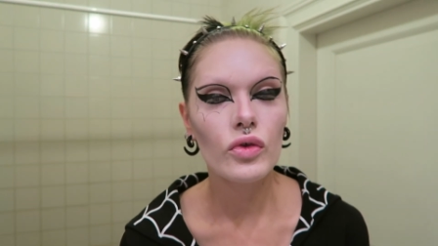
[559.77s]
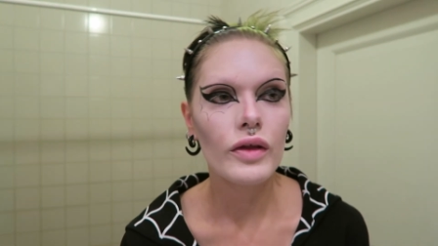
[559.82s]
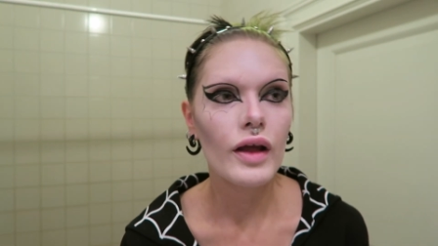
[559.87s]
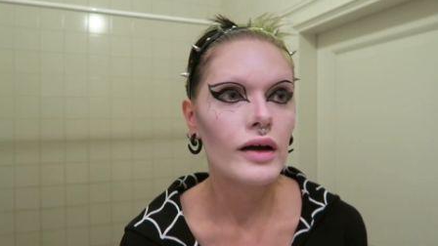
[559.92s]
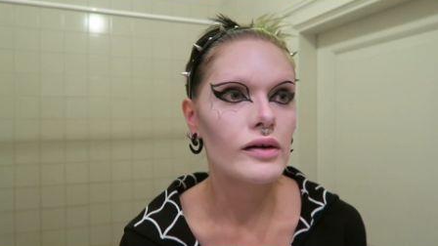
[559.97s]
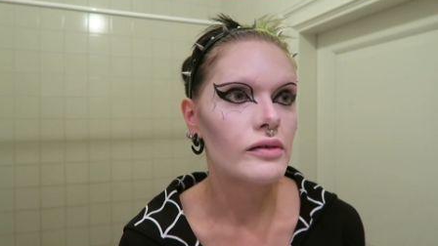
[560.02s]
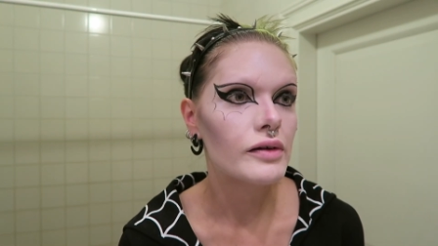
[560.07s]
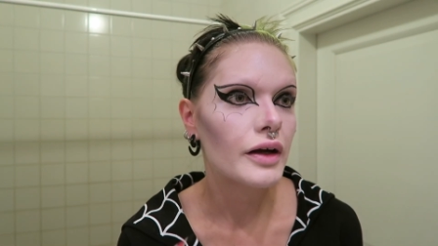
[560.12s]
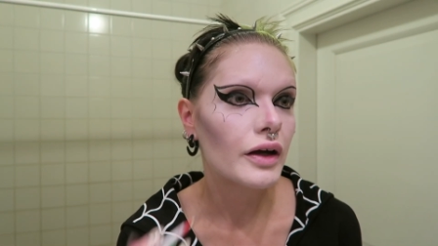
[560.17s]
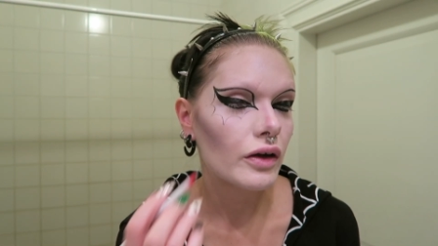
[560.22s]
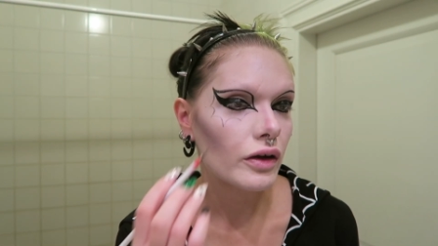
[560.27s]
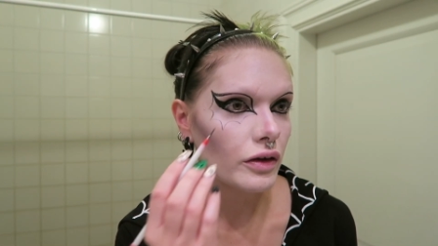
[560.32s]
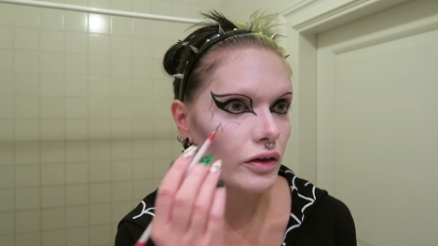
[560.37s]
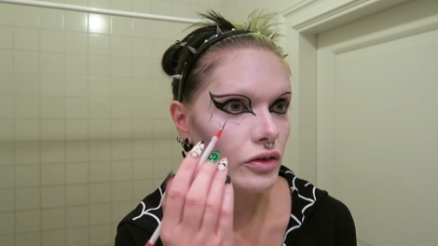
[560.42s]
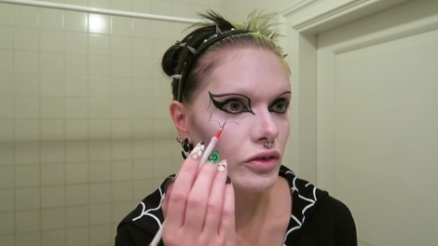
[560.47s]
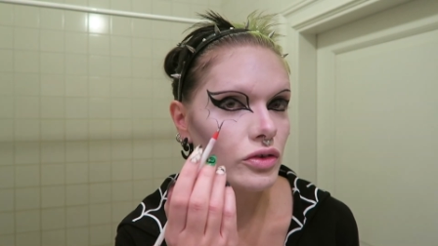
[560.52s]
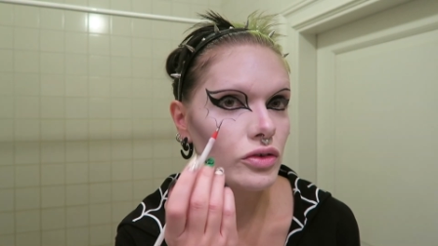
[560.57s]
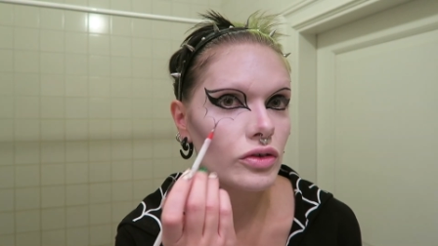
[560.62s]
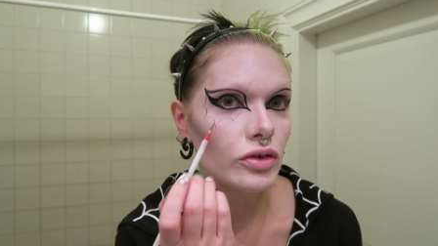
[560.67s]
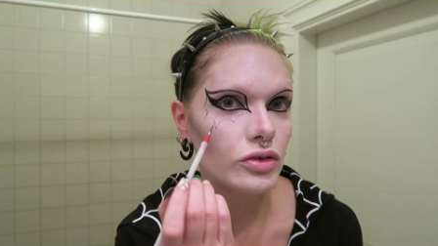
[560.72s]
now I'm gonna
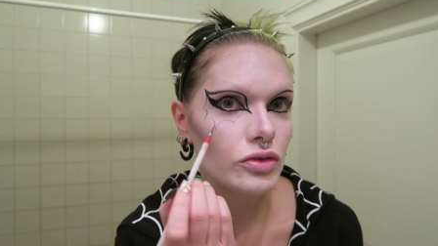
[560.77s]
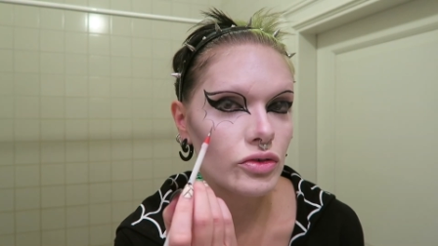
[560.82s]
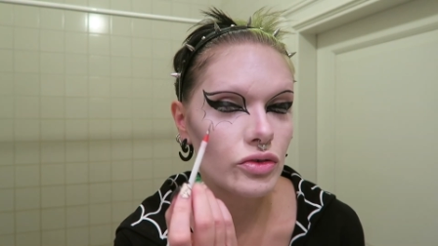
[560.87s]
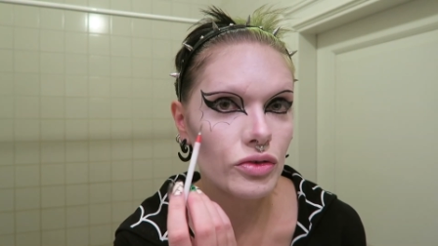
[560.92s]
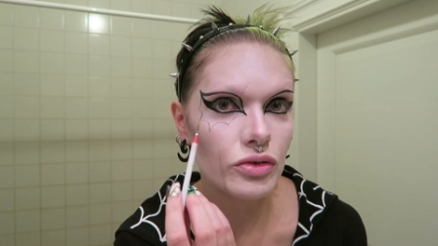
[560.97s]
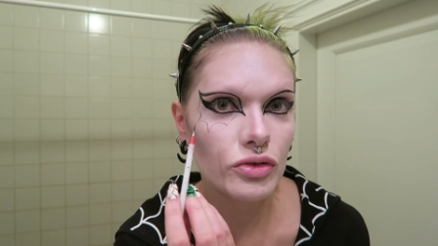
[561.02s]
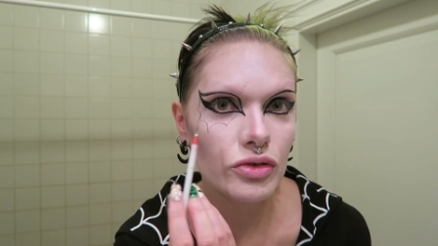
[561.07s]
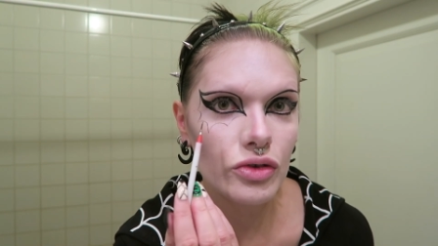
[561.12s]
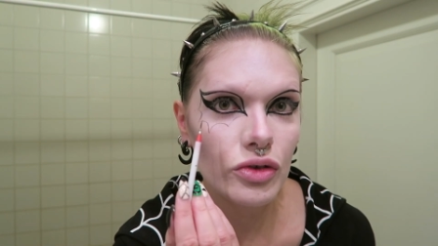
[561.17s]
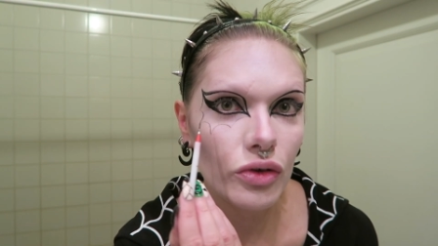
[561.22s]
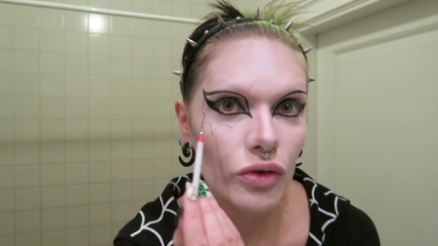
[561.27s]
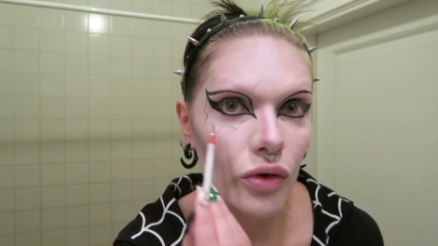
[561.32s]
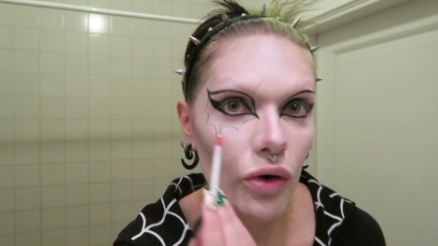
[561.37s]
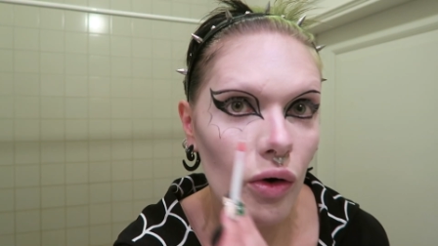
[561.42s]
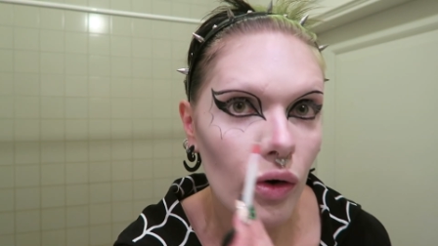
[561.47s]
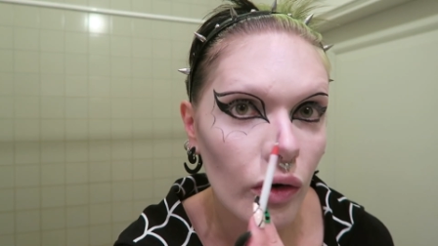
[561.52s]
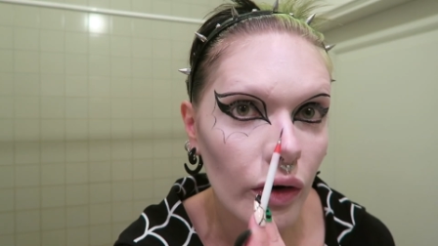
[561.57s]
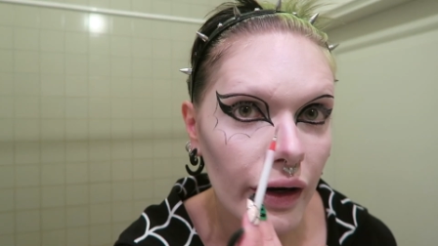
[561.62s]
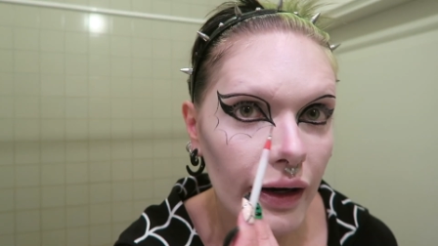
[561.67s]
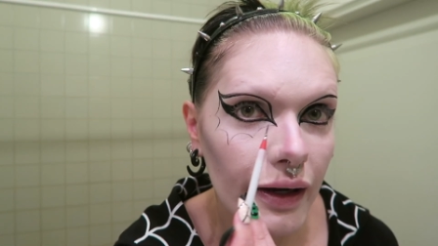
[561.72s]
start
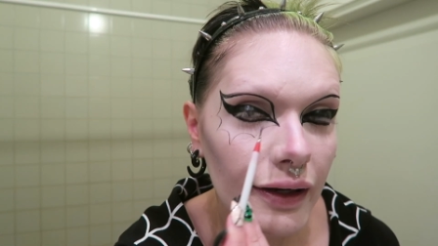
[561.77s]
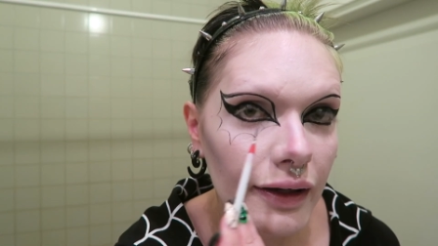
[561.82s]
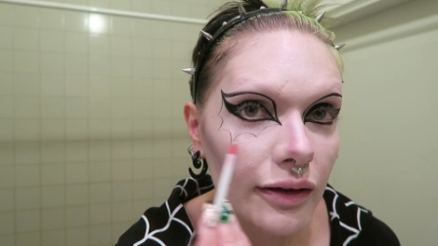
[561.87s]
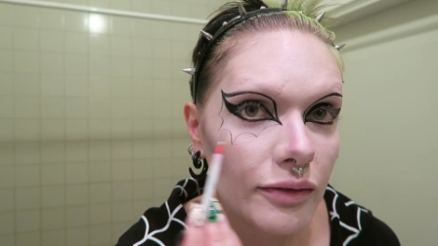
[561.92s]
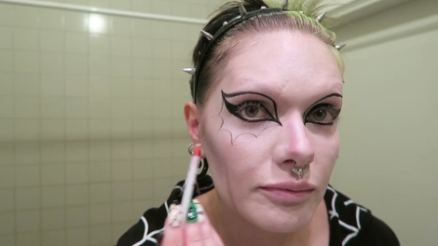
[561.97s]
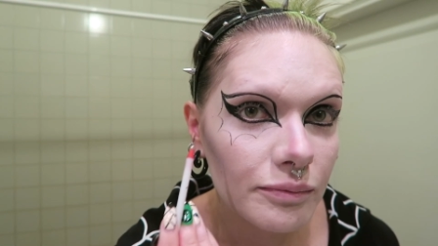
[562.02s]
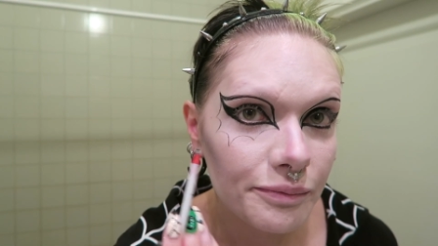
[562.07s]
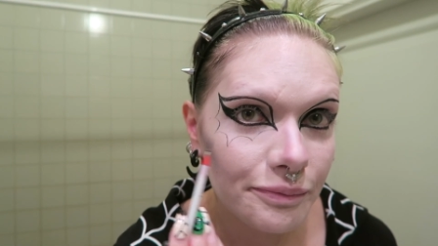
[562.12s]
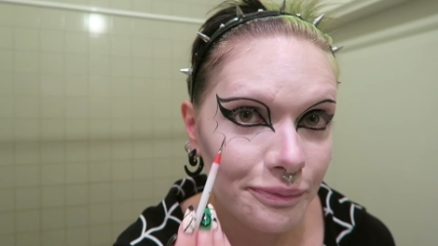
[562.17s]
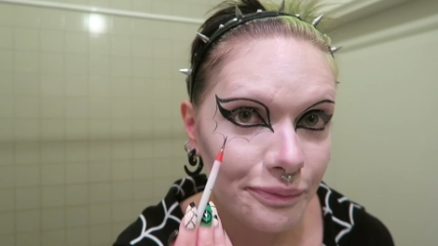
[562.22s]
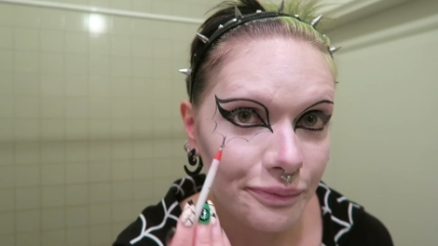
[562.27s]
drawing